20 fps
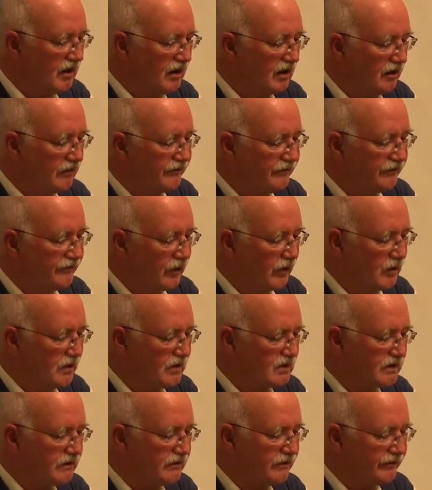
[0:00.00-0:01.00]
of
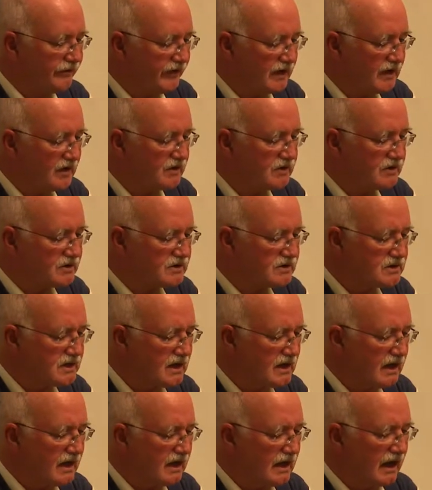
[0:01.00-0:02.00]
folded fingers
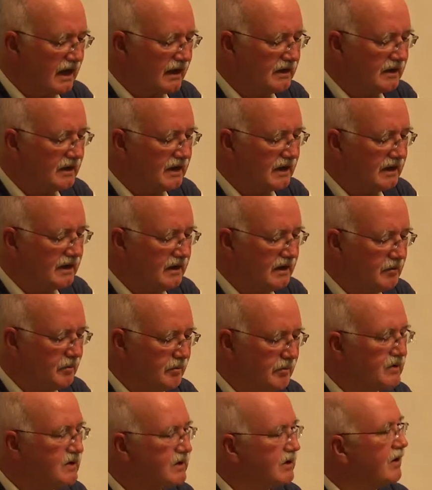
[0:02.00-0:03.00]
and
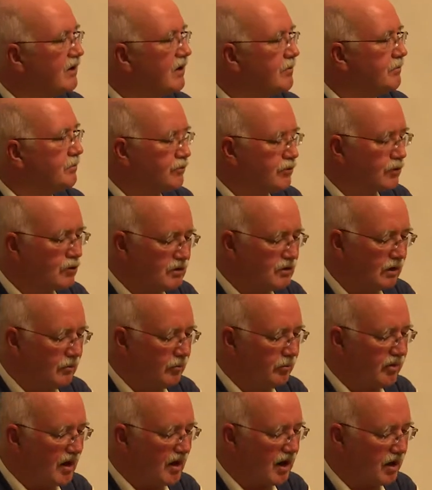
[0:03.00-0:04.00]
gleamed on brutal
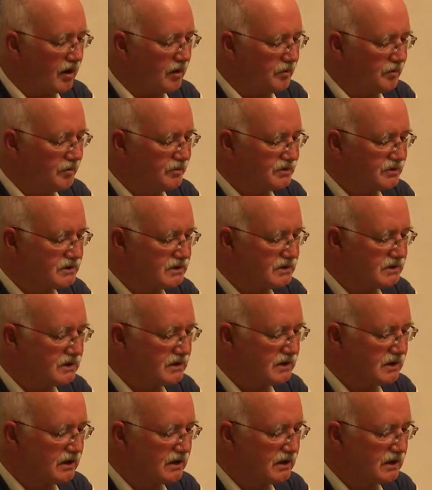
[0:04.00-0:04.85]
barbs.